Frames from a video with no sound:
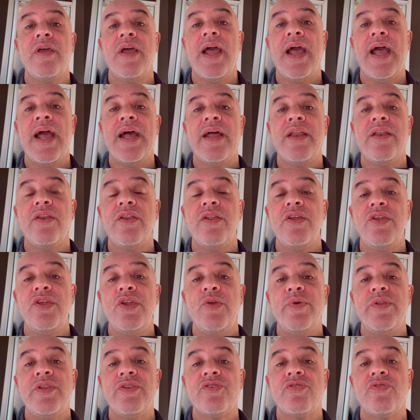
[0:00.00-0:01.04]
and you
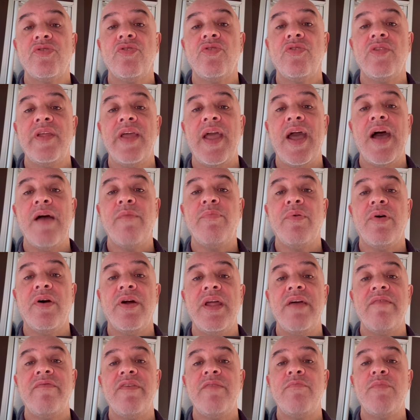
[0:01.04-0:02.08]
install the app on
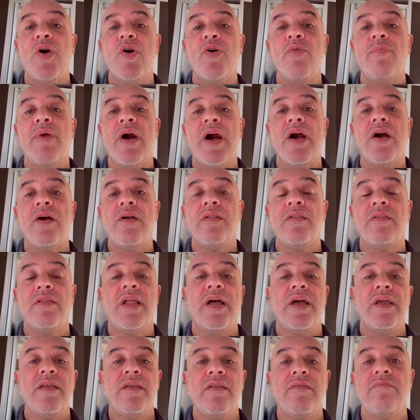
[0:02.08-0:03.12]
every mobile,
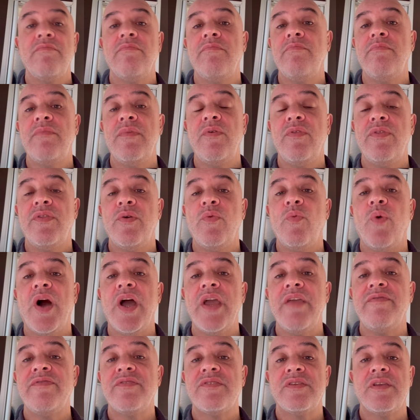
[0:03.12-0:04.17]
like the
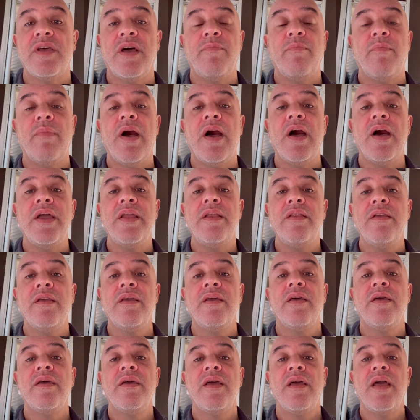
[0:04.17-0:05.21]
wife's and mine,
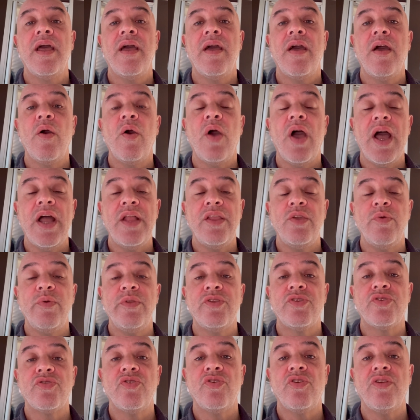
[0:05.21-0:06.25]
and you
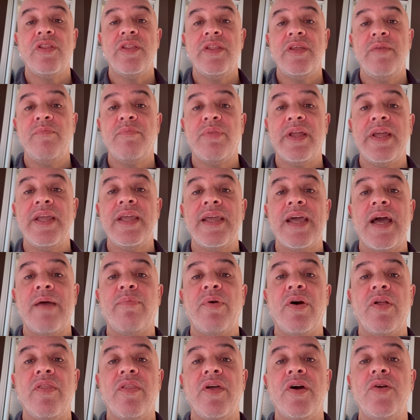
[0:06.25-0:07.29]
install the Blink app
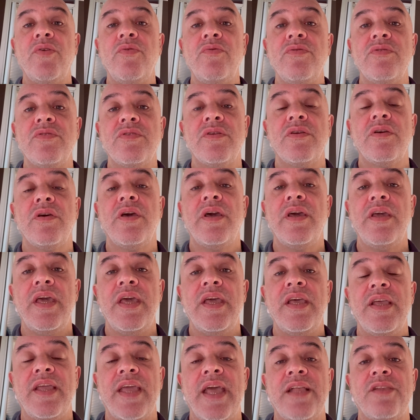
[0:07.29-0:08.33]
on those.
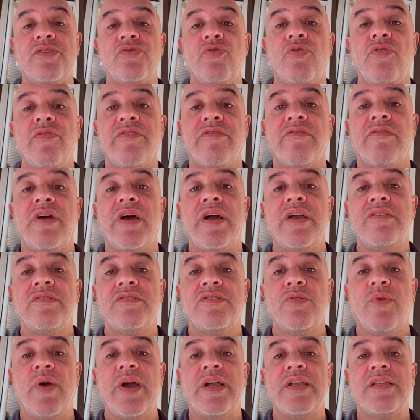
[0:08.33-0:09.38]
It gets authorized
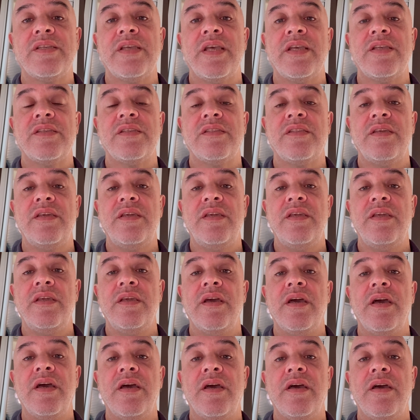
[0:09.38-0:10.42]
to access
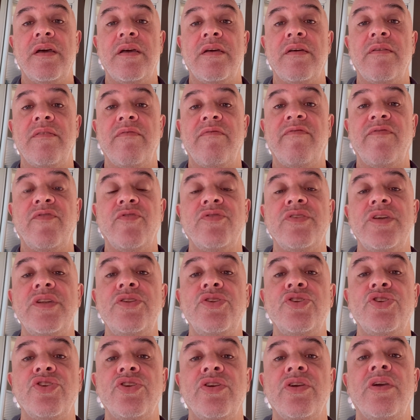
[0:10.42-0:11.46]
the
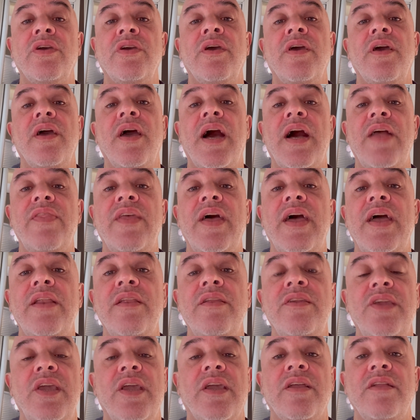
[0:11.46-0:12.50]
footage, and
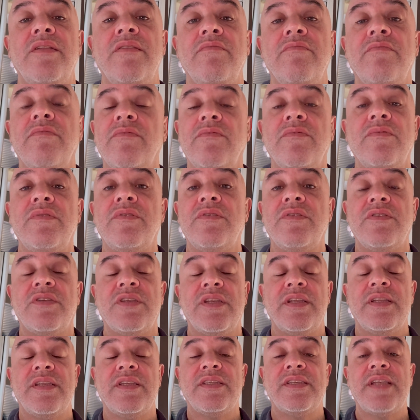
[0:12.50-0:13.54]
then you can
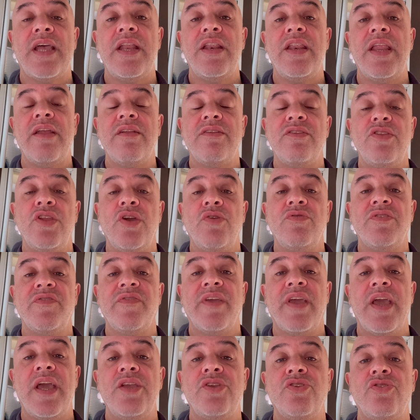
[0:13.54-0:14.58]
set
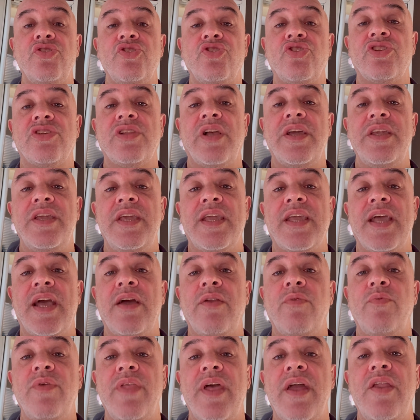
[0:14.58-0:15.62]
notifications just like you can
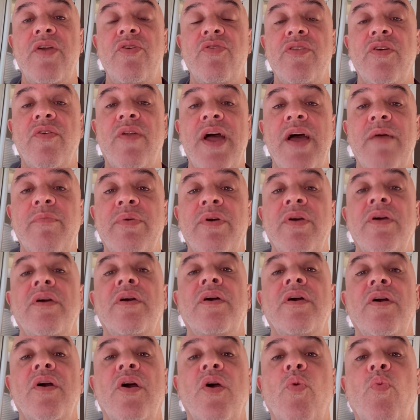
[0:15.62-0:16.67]
with any other app.
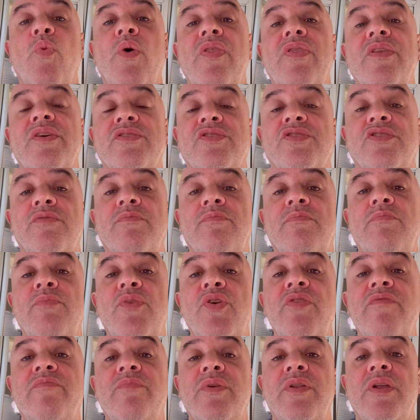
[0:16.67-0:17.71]
When there's some
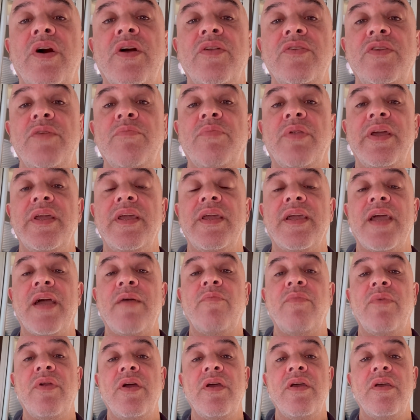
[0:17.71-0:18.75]
movement on your Blink
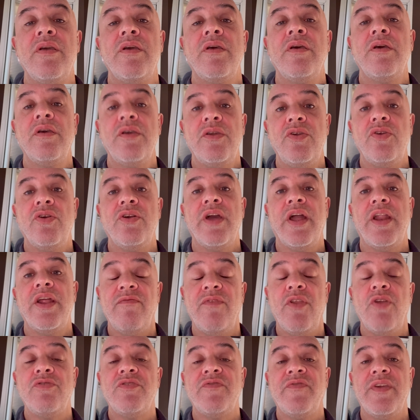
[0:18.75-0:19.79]
camera, you'll get a
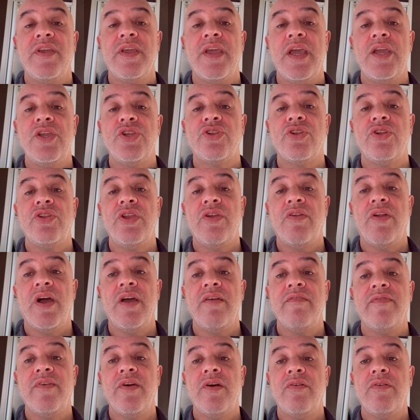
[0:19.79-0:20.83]
notification on your
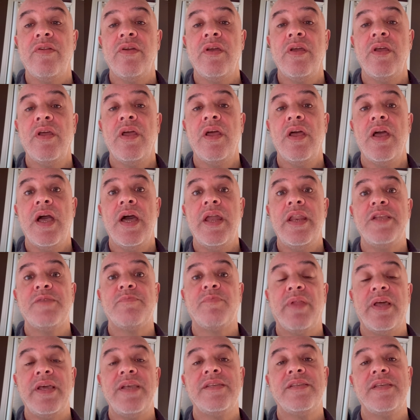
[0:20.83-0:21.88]
iPhone, and it's
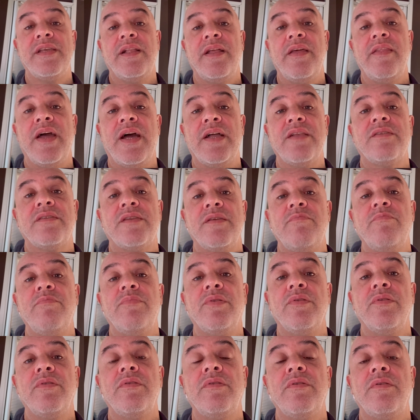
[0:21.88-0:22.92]
basically that
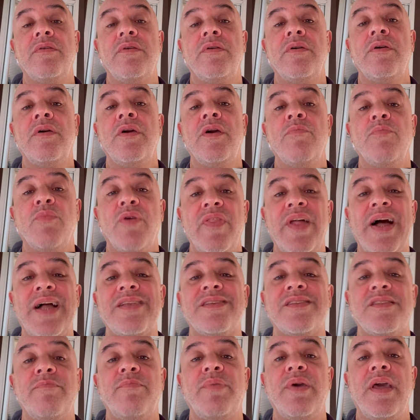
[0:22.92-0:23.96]
simple. But that's
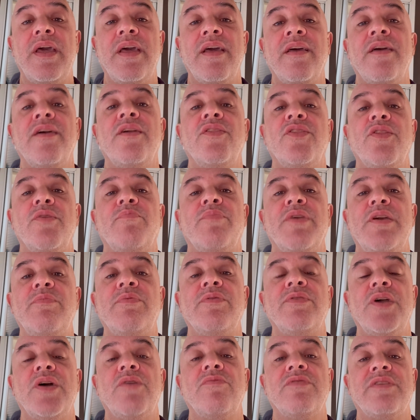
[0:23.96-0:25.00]
the bit that people
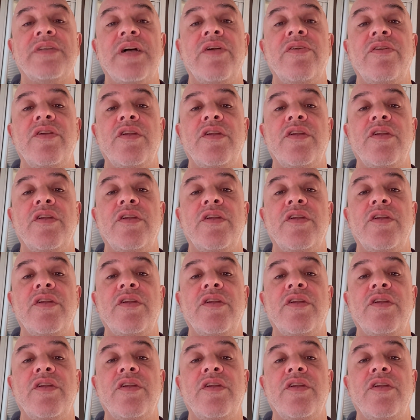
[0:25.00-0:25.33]
don't tell you